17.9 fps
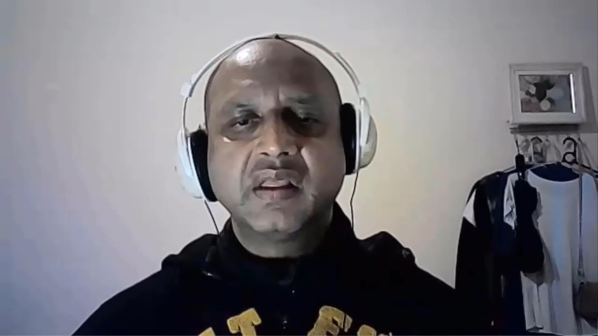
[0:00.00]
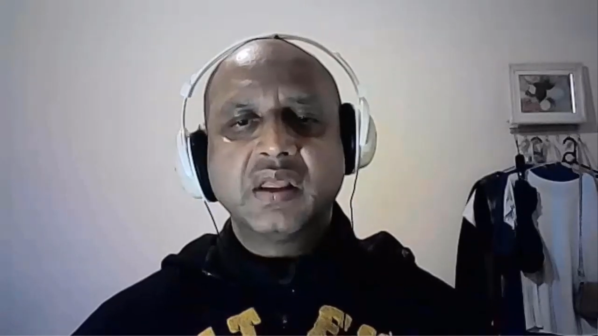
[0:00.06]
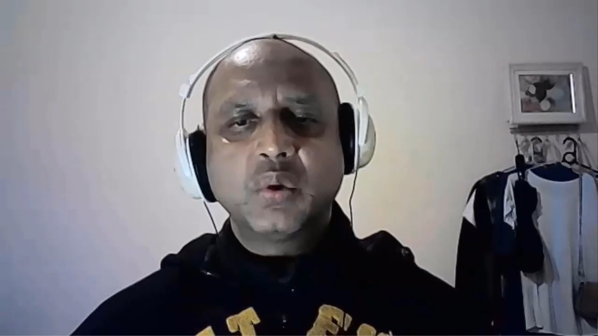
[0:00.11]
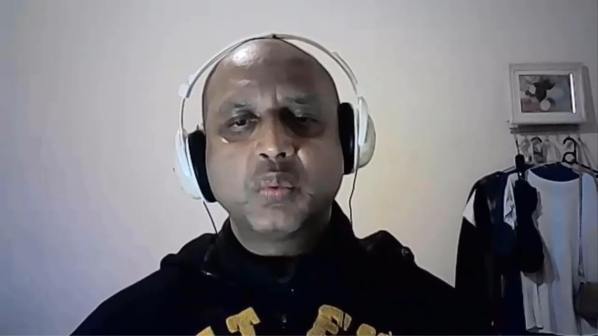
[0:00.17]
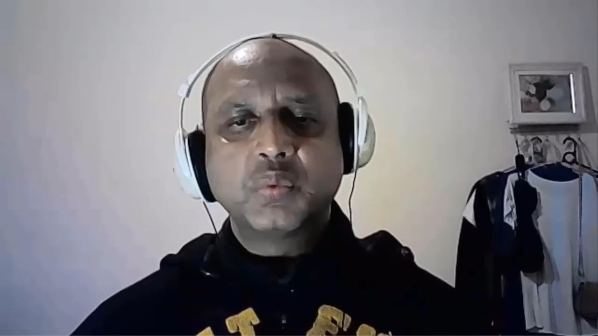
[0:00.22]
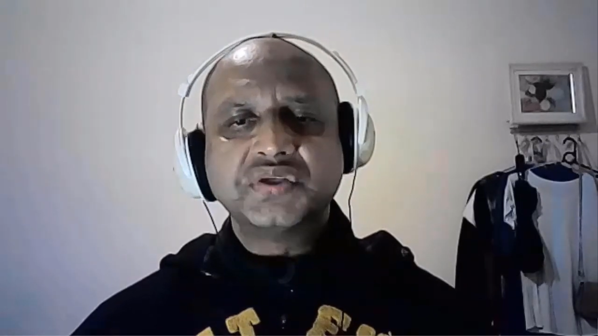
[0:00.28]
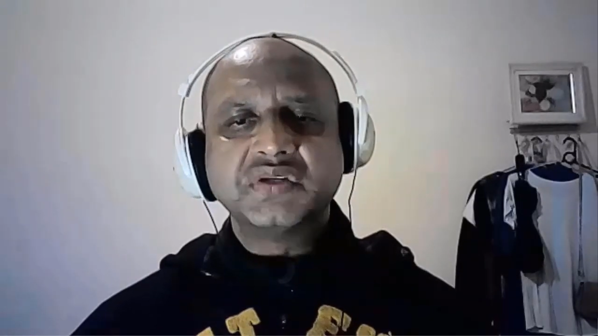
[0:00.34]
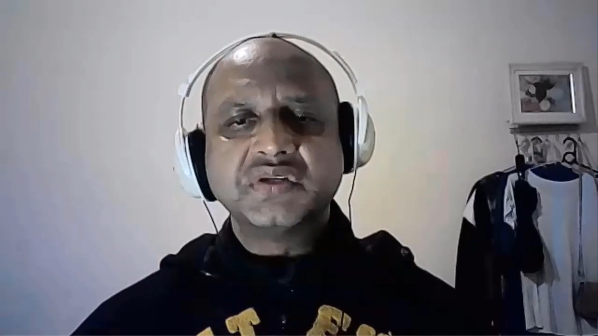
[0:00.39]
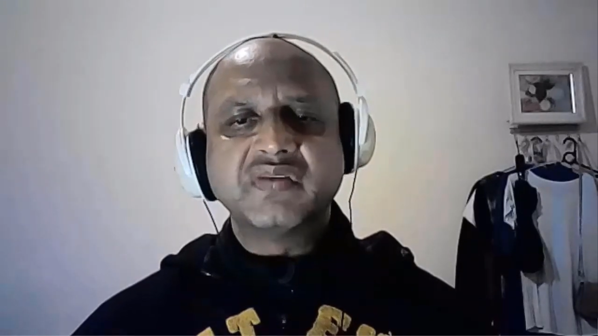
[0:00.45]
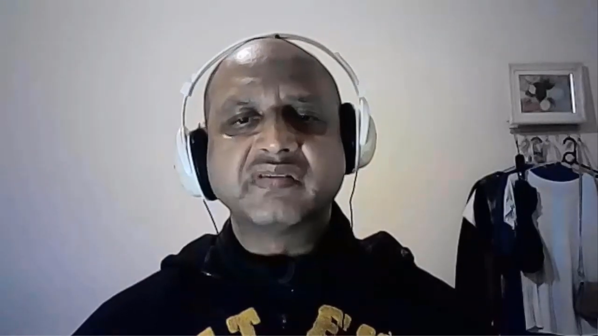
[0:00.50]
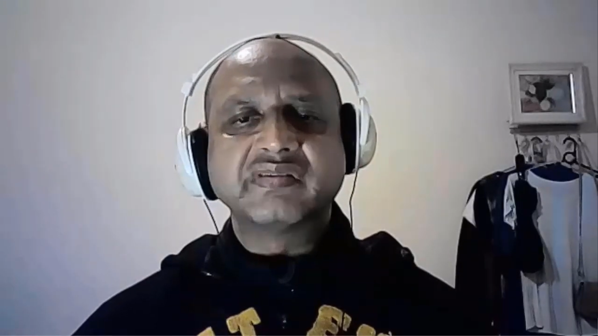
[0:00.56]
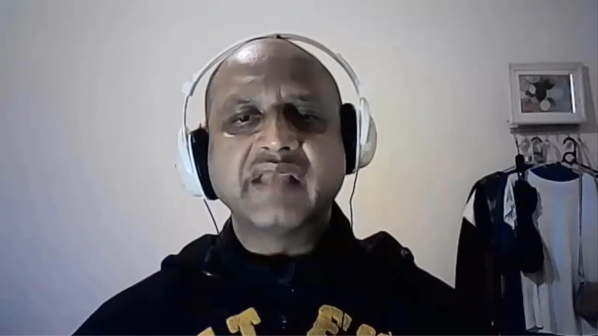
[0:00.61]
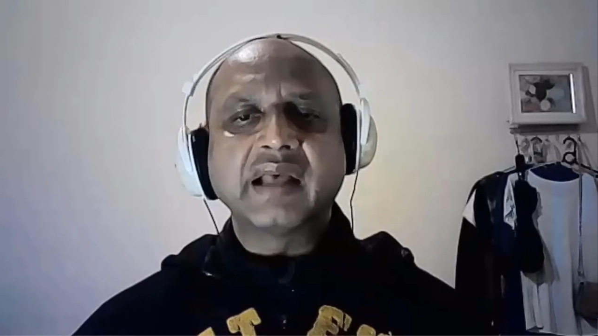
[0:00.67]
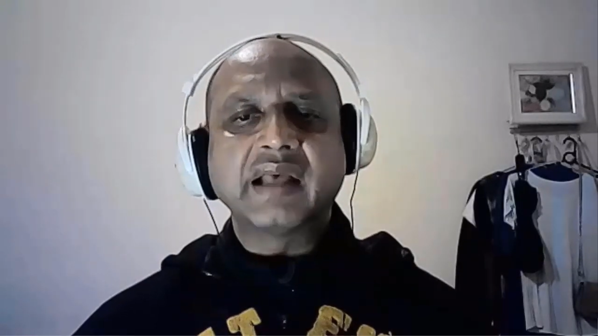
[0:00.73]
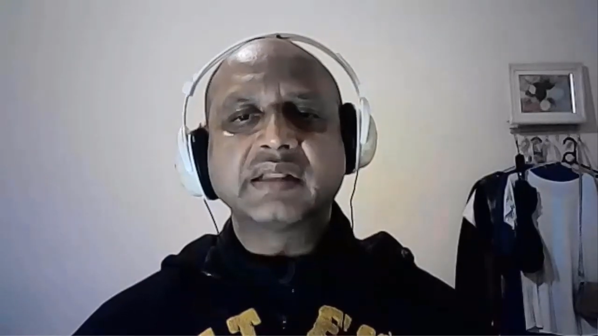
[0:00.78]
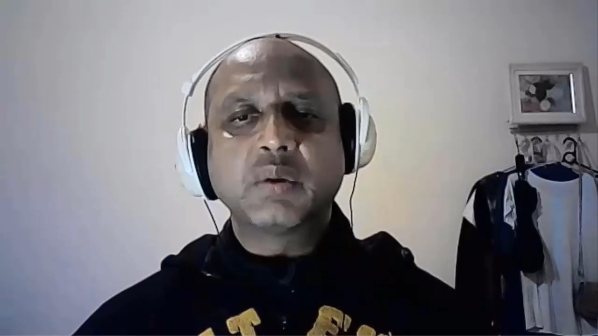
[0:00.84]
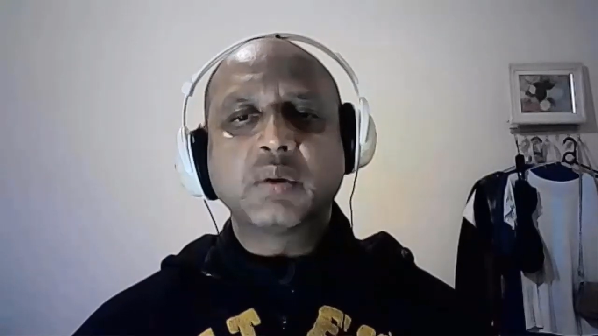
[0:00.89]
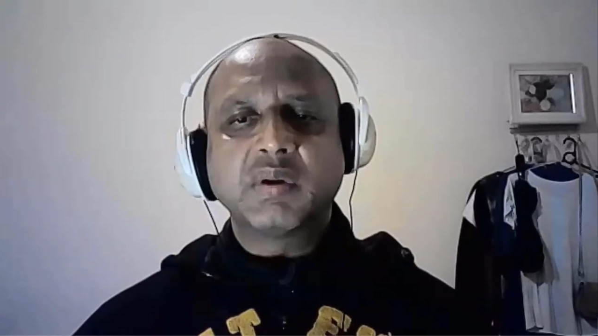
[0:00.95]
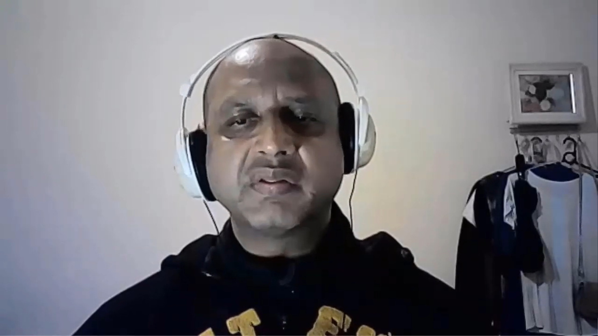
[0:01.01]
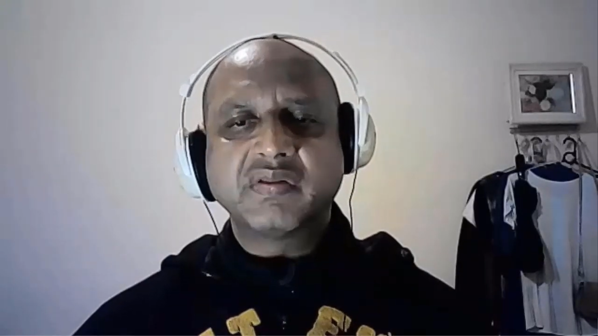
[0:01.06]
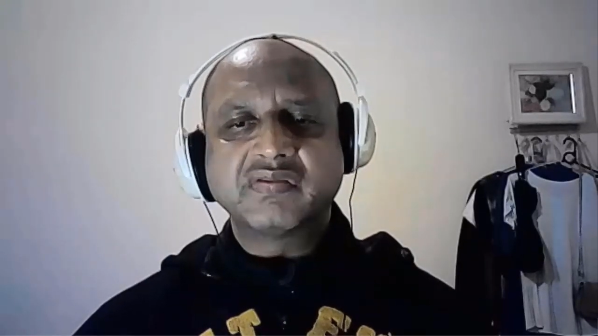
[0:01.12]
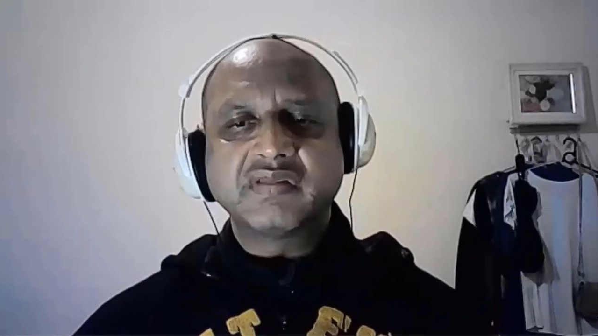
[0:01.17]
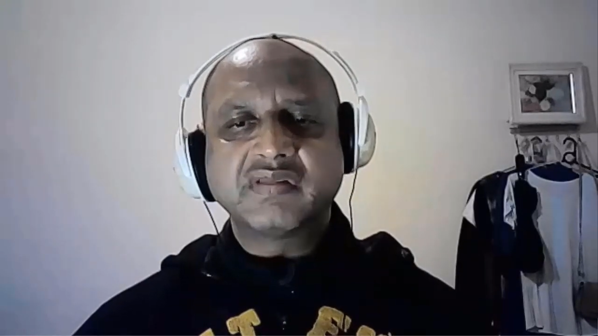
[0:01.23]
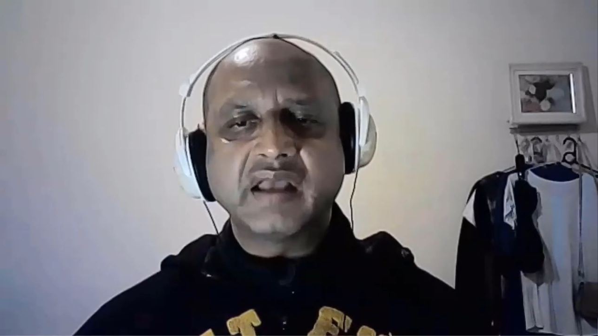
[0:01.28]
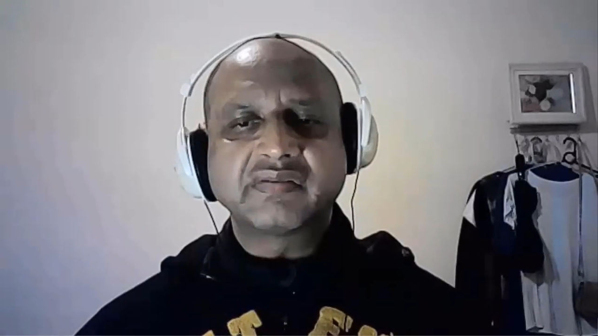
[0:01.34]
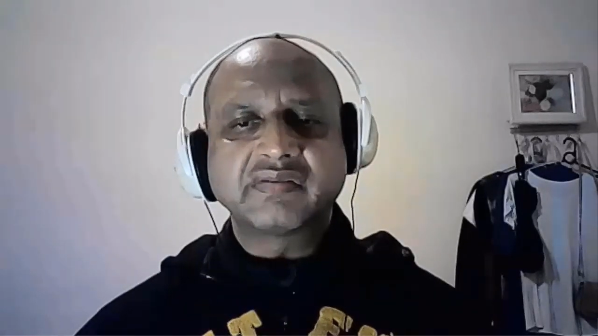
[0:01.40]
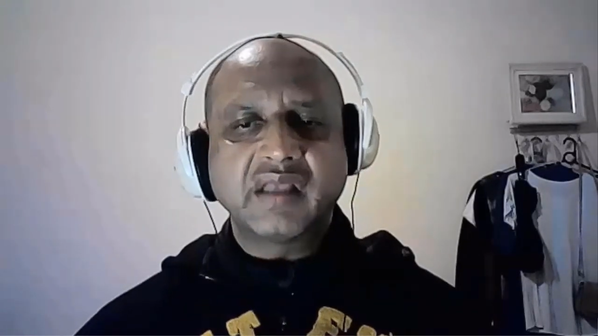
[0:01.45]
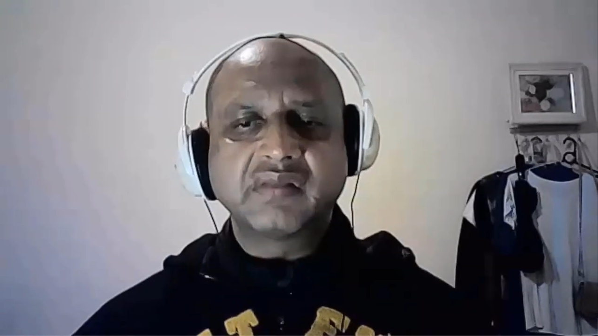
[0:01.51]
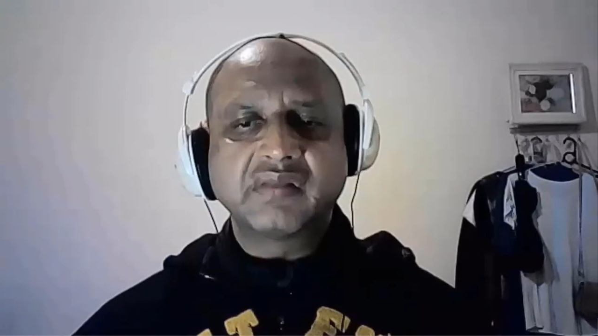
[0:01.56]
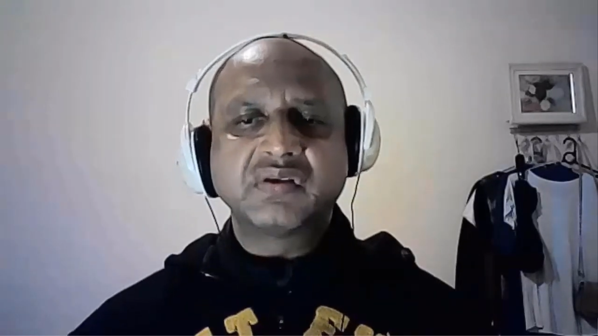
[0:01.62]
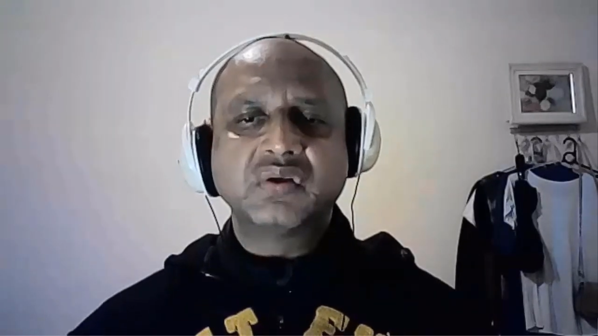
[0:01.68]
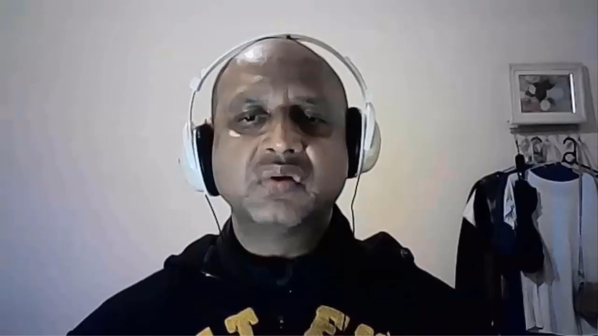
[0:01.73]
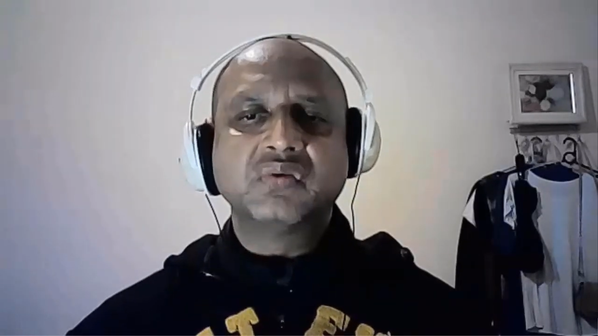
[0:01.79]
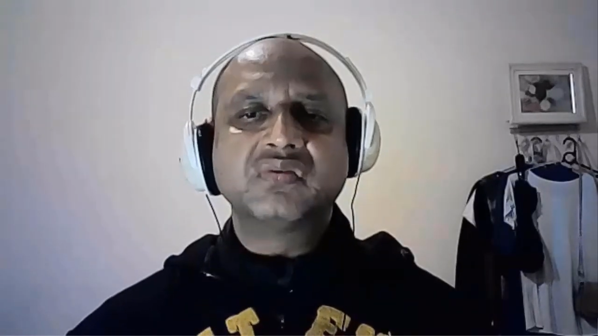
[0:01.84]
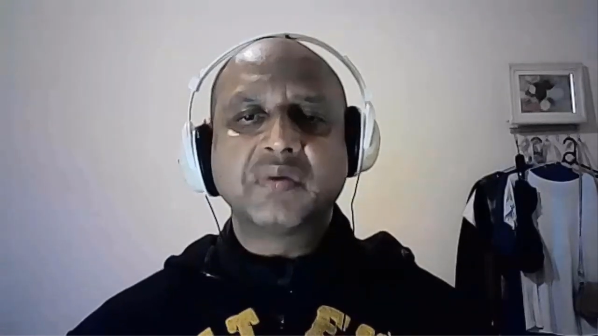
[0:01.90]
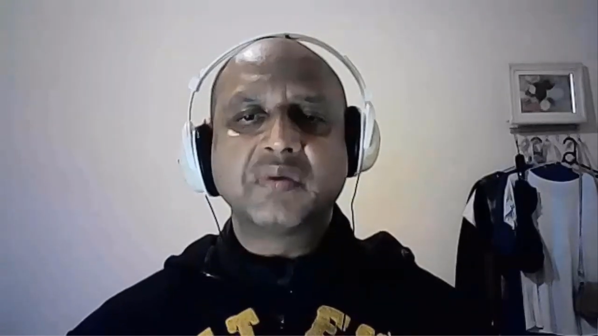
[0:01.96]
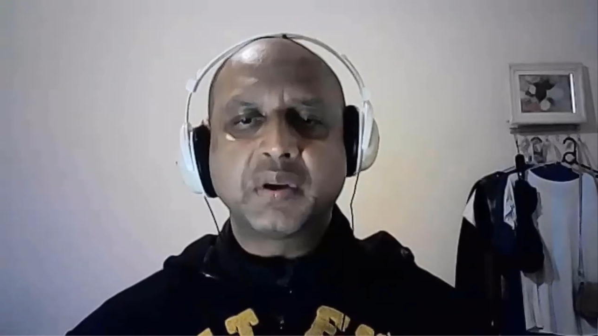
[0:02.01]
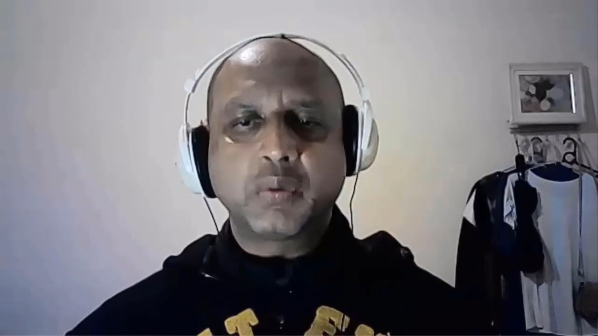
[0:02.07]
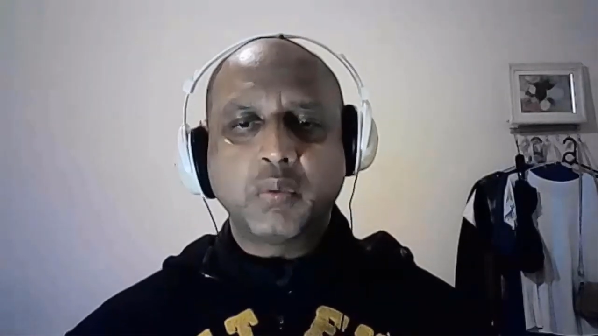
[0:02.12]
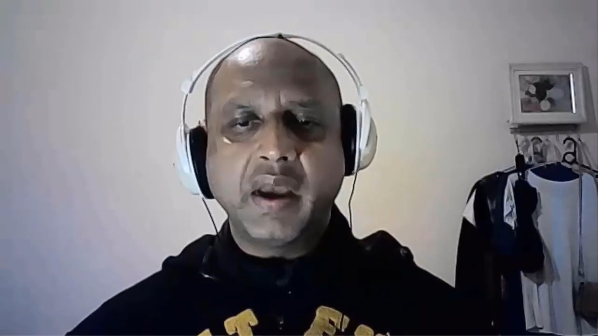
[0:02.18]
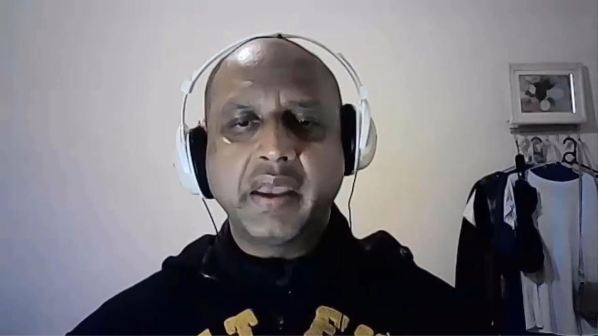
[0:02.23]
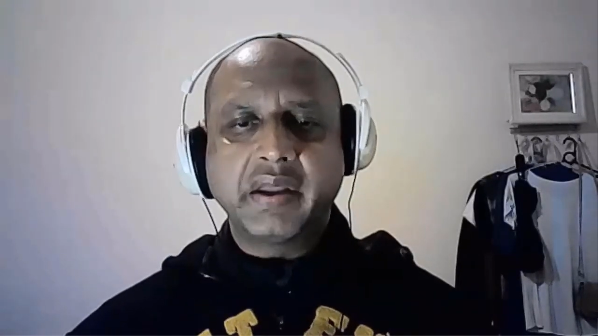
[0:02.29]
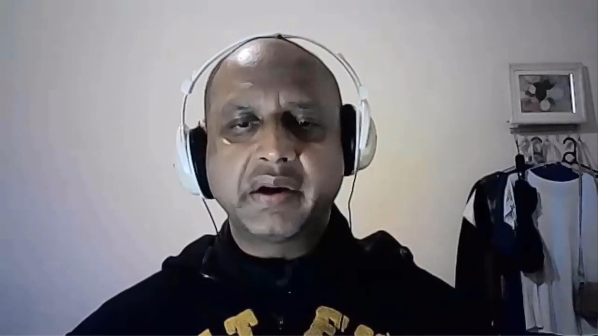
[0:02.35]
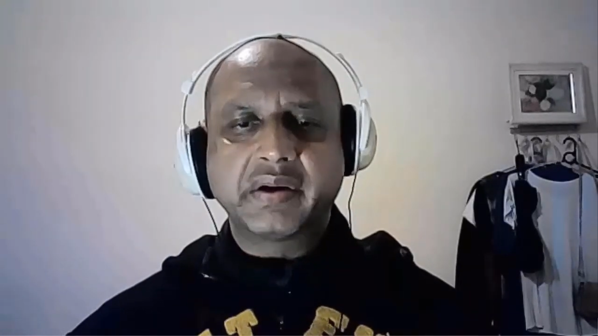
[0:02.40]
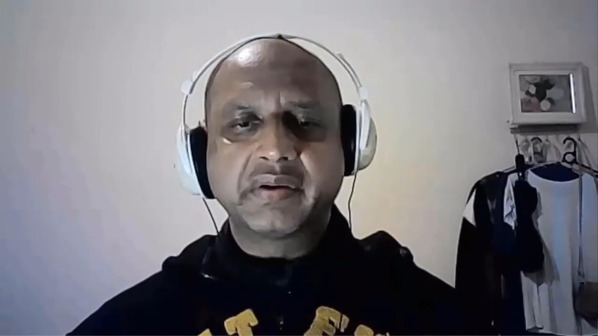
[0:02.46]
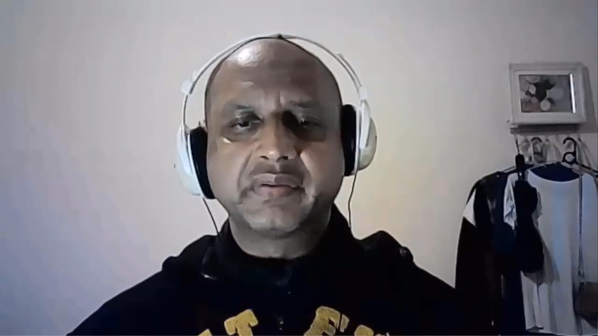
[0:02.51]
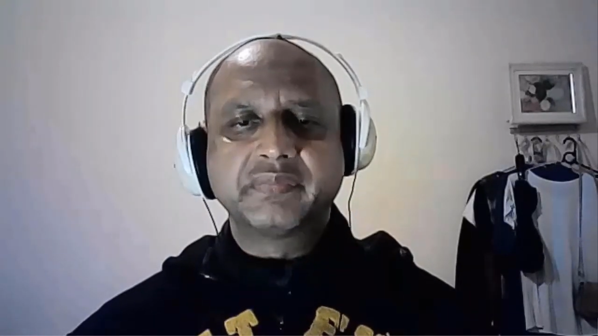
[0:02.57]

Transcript: which is exactly what stacks and queues require.